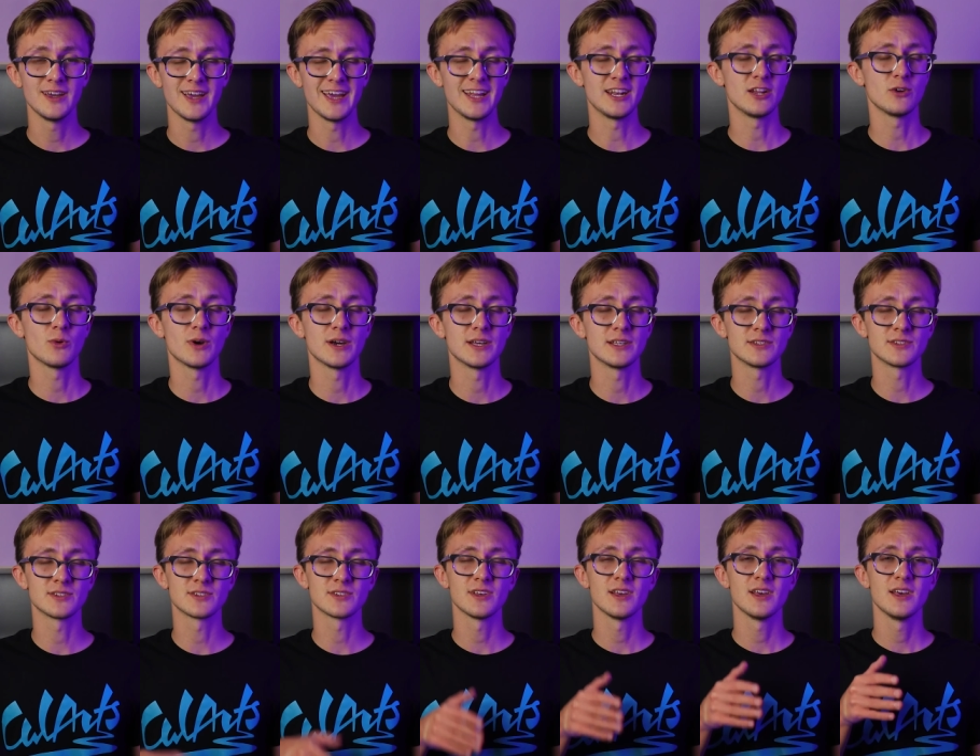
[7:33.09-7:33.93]

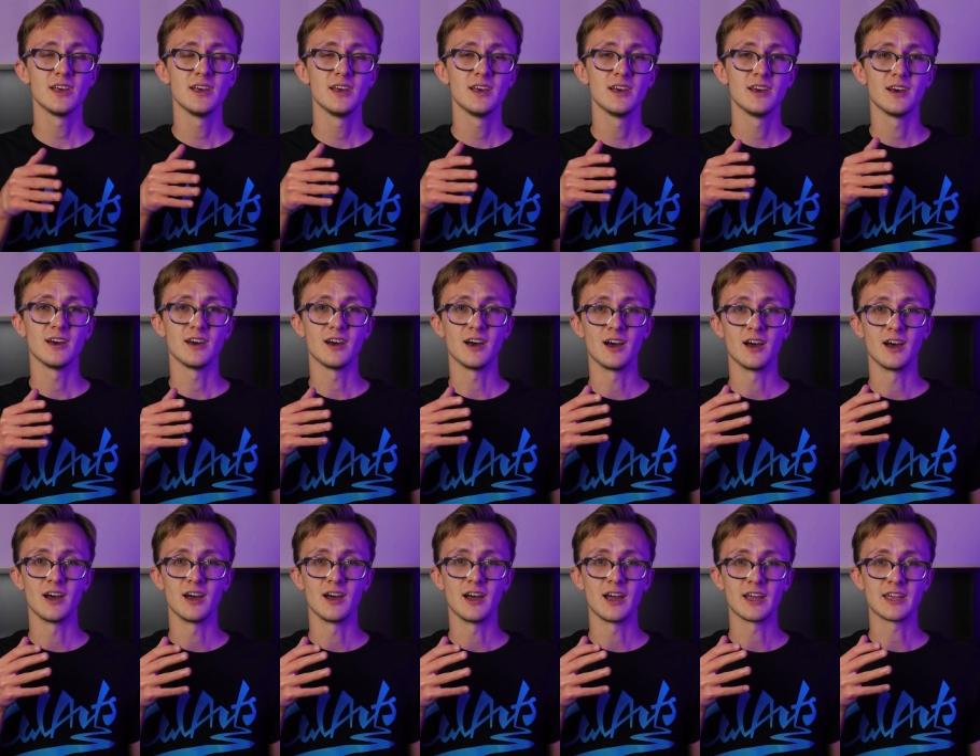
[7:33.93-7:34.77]
Anyways, uh,
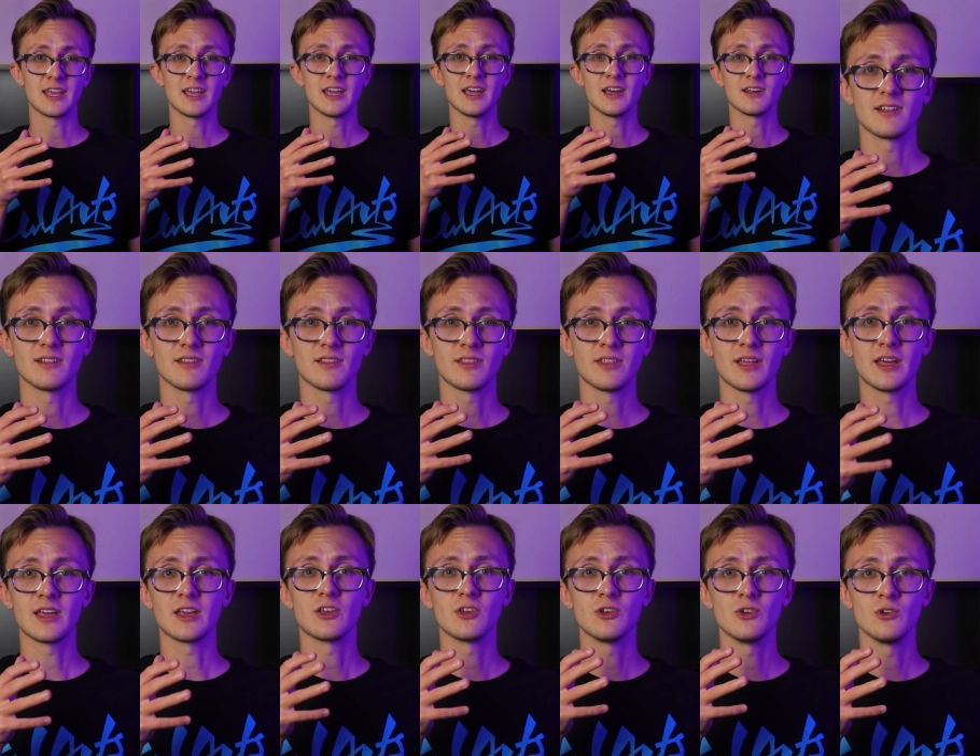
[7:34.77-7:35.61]
I can't
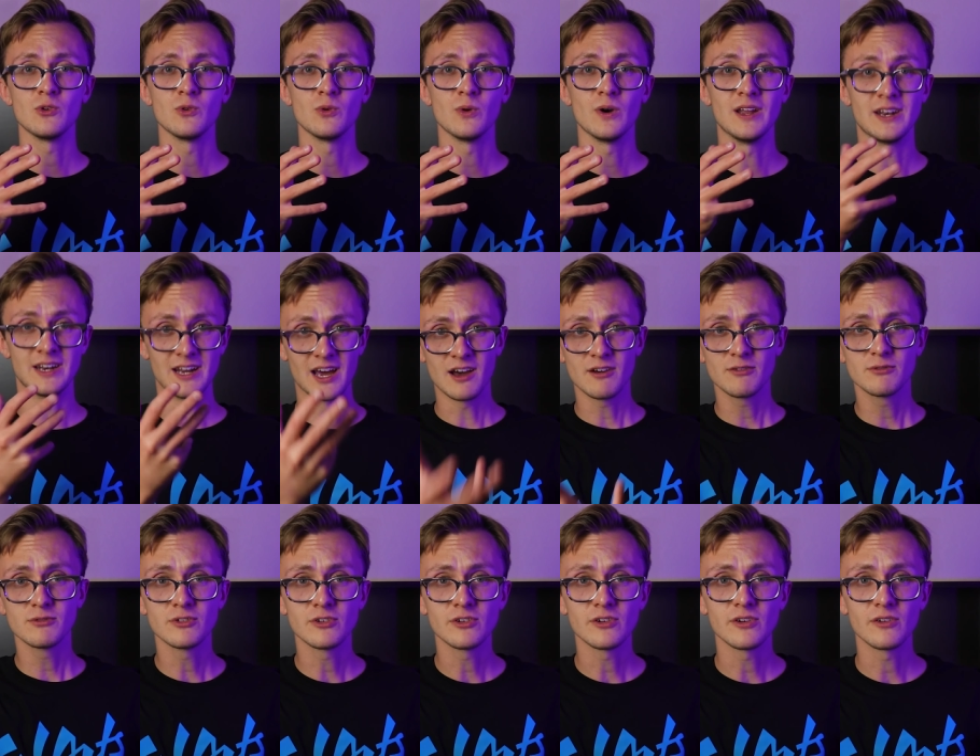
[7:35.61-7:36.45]
thank you
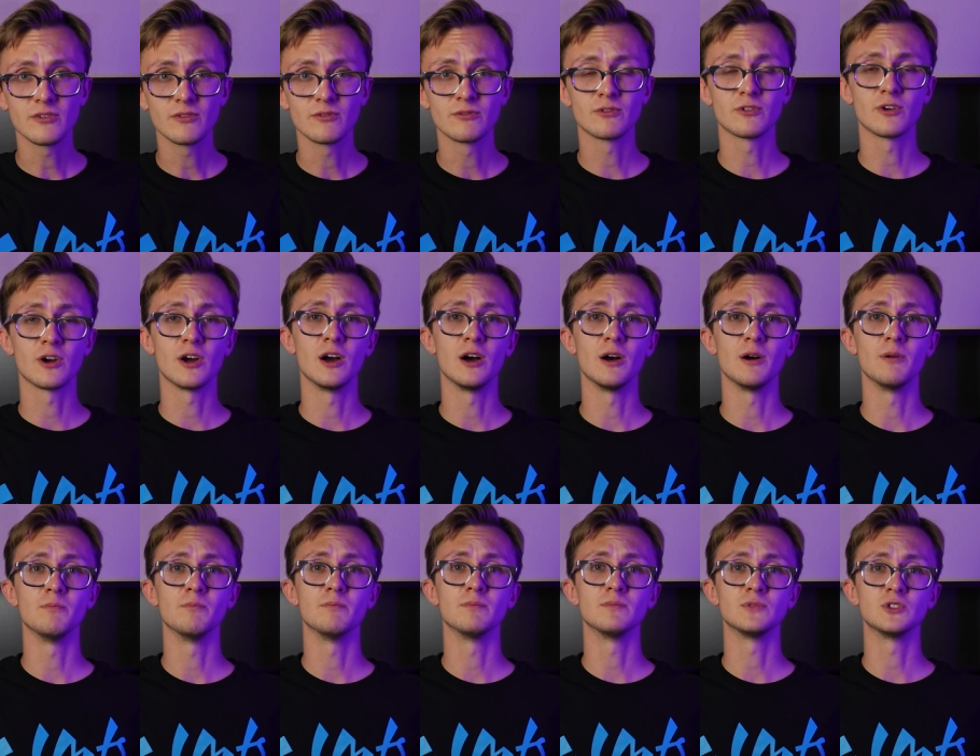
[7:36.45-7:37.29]
enough
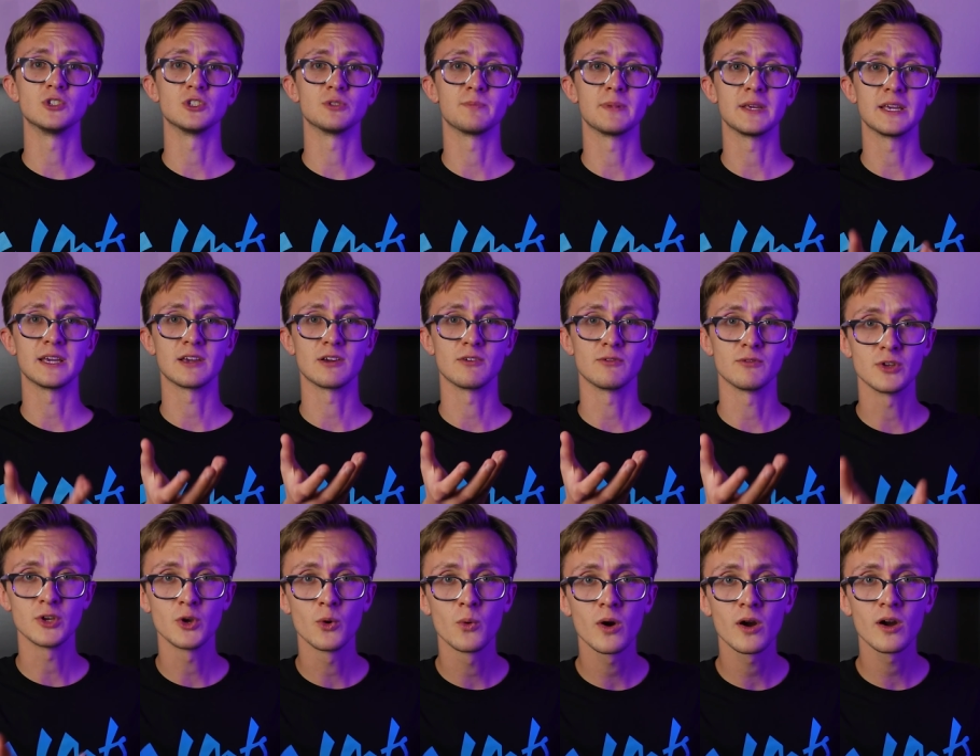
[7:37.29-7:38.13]
from just being
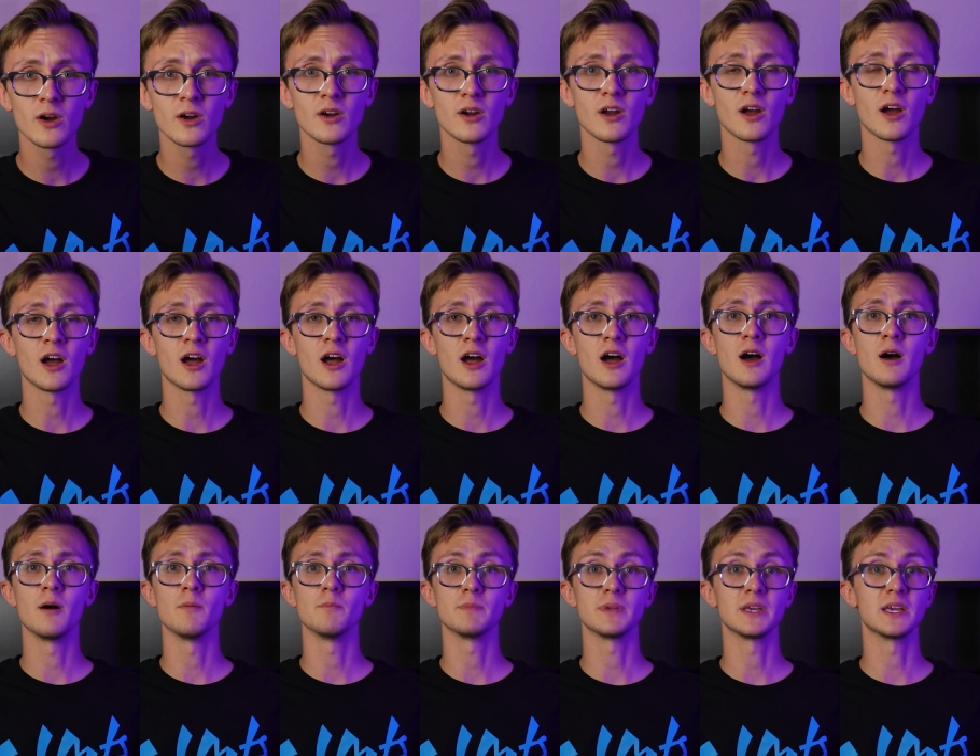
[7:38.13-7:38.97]
a viewer,
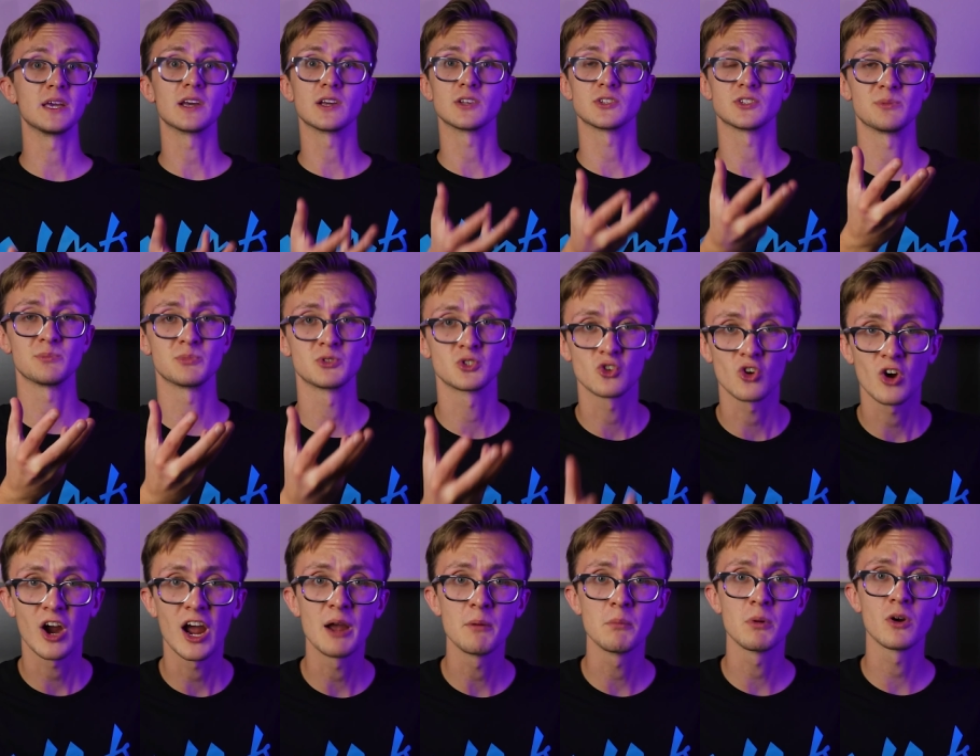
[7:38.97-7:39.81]
um, being a
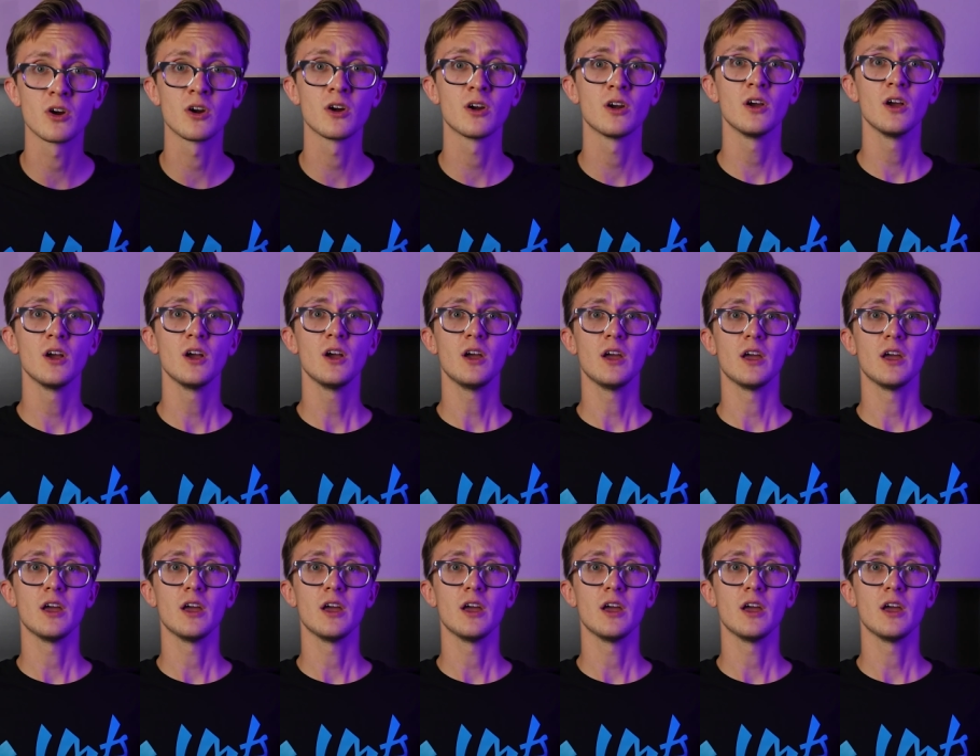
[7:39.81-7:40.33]
subscriber,